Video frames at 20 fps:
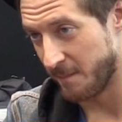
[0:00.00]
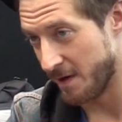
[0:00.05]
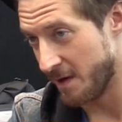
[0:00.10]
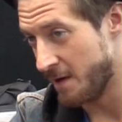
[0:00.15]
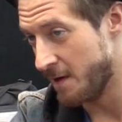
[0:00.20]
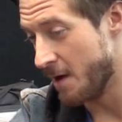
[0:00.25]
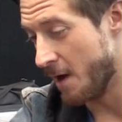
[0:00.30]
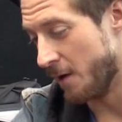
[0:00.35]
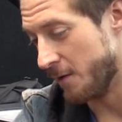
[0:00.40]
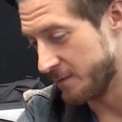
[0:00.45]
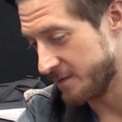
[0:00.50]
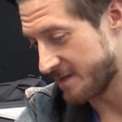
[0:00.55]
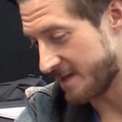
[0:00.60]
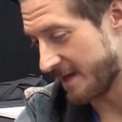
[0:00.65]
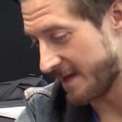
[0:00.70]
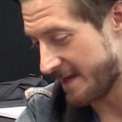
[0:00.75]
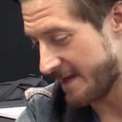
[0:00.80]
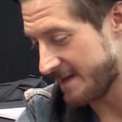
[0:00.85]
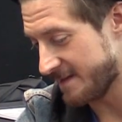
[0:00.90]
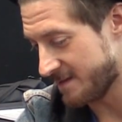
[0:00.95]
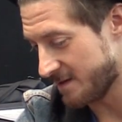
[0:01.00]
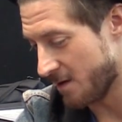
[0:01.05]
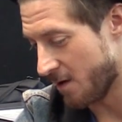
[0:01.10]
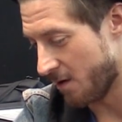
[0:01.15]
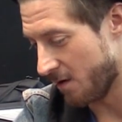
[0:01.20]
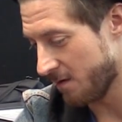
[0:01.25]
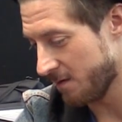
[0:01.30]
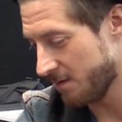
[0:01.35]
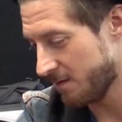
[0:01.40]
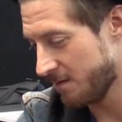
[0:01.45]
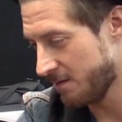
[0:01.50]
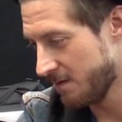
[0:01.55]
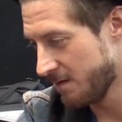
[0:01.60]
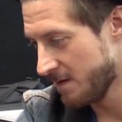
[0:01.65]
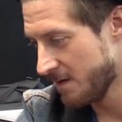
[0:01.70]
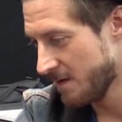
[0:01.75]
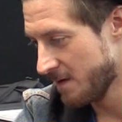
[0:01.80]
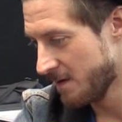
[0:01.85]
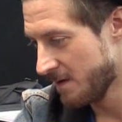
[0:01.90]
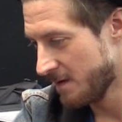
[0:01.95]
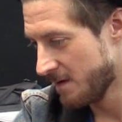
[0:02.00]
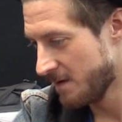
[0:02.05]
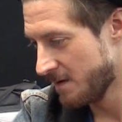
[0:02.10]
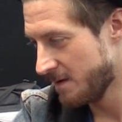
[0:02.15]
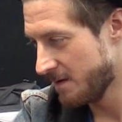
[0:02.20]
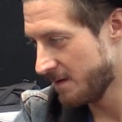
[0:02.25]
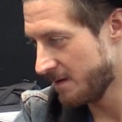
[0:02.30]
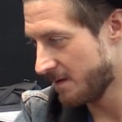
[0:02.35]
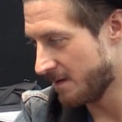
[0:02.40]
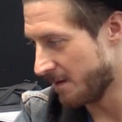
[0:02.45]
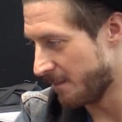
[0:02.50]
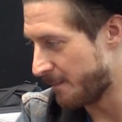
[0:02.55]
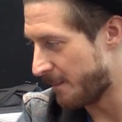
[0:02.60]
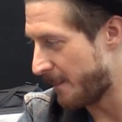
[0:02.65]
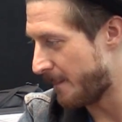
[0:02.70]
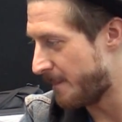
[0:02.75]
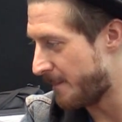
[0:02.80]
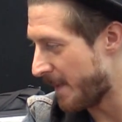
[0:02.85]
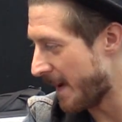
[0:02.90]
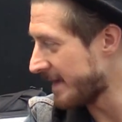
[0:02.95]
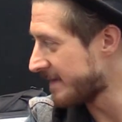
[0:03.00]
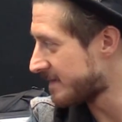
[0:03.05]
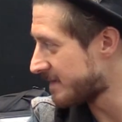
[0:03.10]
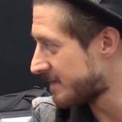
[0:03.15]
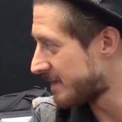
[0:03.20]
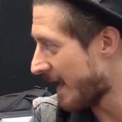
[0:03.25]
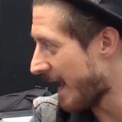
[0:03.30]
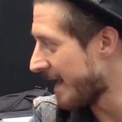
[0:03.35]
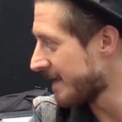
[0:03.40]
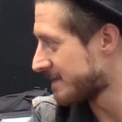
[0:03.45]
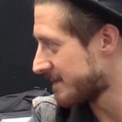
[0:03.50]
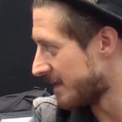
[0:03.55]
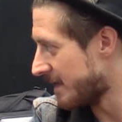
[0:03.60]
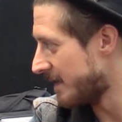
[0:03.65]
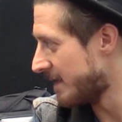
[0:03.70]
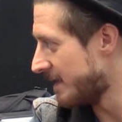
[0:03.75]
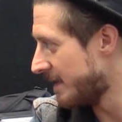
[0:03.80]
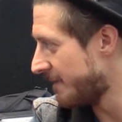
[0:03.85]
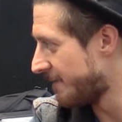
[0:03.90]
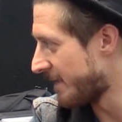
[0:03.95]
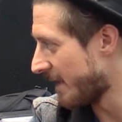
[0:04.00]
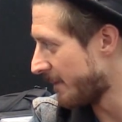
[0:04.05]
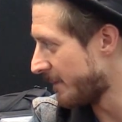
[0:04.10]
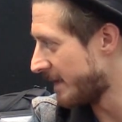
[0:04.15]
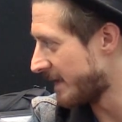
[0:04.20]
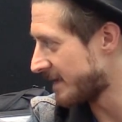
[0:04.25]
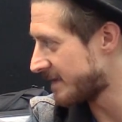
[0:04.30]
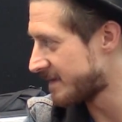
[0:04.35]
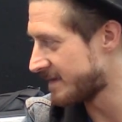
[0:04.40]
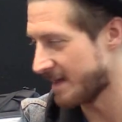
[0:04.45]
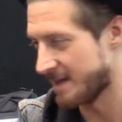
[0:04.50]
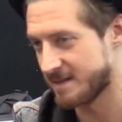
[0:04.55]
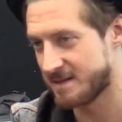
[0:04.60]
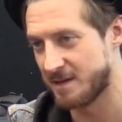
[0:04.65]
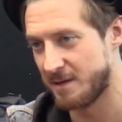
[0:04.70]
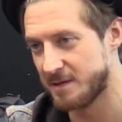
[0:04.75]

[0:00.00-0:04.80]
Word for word: but knows that he's not the best at it, if that makes sense.